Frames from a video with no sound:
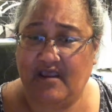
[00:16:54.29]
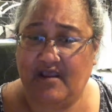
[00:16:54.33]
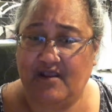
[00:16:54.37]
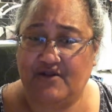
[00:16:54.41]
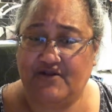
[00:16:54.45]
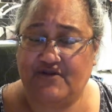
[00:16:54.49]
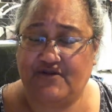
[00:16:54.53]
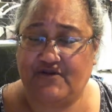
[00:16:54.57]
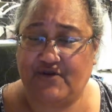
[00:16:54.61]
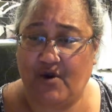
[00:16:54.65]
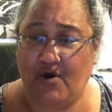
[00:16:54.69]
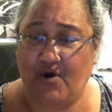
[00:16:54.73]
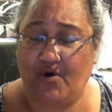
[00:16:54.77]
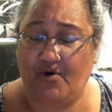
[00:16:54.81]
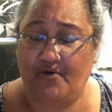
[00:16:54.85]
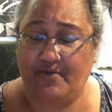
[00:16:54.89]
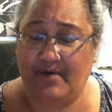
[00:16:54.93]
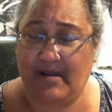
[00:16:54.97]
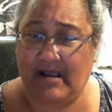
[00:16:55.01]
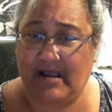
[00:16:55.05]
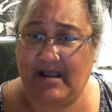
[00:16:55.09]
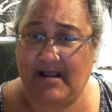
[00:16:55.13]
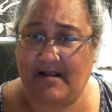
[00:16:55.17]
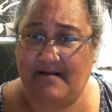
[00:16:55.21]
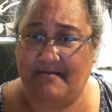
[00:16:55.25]
So
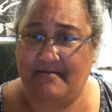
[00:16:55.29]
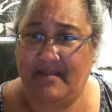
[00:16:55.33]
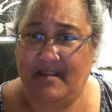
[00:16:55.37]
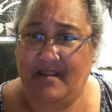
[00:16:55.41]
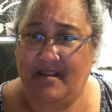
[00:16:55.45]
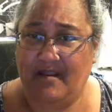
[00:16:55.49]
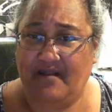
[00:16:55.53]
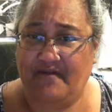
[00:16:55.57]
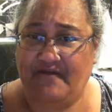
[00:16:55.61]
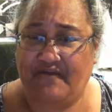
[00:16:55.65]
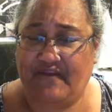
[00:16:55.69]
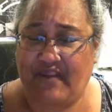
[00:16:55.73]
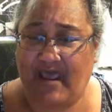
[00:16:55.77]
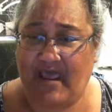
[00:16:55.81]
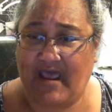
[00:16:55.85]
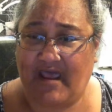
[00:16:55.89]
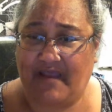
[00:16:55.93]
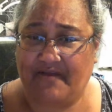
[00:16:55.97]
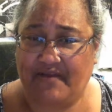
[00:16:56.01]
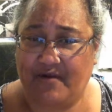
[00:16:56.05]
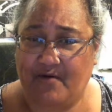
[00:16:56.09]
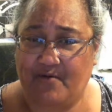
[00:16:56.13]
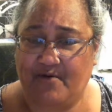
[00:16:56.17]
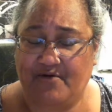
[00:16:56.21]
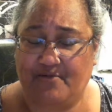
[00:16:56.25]
that
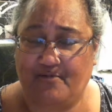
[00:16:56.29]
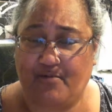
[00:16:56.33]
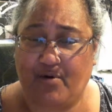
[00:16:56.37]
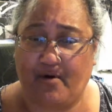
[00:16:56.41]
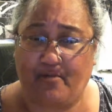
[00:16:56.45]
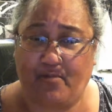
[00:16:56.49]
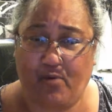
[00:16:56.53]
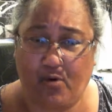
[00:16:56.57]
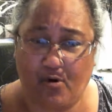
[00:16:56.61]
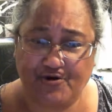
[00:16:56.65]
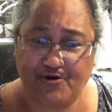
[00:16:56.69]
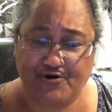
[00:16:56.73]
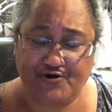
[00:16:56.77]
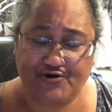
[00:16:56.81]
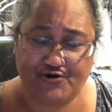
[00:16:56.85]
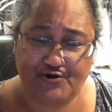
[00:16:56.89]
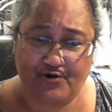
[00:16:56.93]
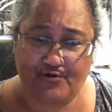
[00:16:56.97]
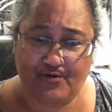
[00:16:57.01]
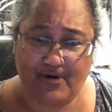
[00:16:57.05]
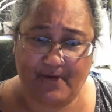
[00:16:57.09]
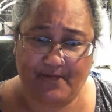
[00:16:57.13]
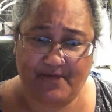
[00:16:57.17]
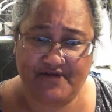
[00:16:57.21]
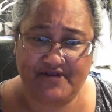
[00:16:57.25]
there was proportional
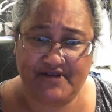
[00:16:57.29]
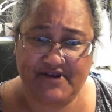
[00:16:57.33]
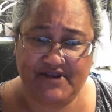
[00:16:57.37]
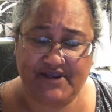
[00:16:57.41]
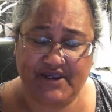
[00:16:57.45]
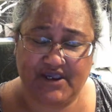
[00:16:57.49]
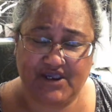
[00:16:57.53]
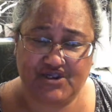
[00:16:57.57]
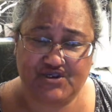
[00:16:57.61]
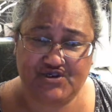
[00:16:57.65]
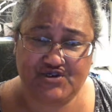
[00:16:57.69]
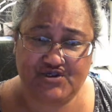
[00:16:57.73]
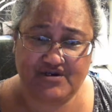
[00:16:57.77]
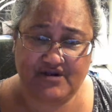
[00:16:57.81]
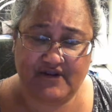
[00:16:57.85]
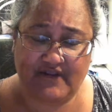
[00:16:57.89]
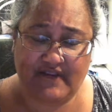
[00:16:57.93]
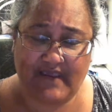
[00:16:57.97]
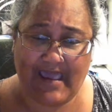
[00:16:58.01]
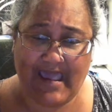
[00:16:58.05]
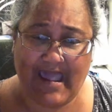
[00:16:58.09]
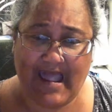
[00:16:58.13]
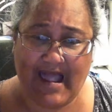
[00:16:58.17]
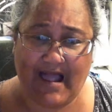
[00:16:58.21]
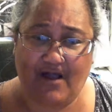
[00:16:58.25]
representation in the
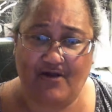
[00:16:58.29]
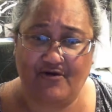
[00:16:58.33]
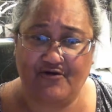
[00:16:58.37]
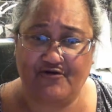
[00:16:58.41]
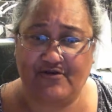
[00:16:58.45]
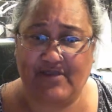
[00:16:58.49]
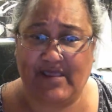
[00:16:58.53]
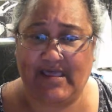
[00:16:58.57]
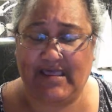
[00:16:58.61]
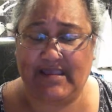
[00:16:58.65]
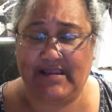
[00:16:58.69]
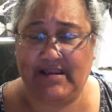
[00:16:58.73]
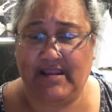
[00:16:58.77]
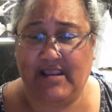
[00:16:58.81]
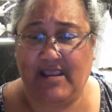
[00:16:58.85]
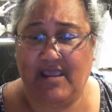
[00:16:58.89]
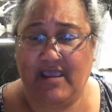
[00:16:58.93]
House and